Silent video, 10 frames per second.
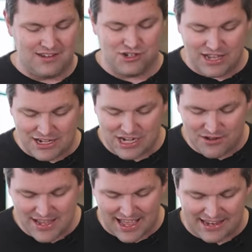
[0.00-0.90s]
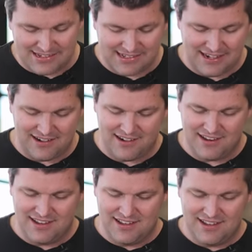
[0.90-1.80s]
Did you catch how he ends here?
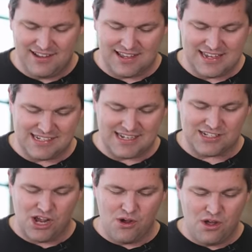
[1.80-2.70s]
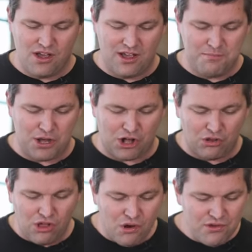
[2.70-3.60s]
He says, But
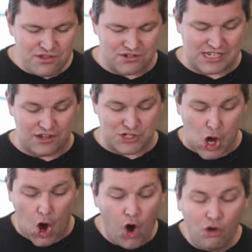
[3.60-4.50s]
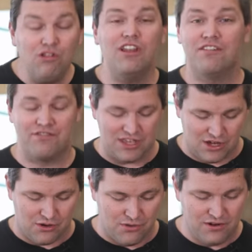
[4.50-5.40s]
clothe yourselves, all of
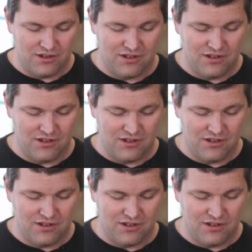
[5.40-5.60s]
you,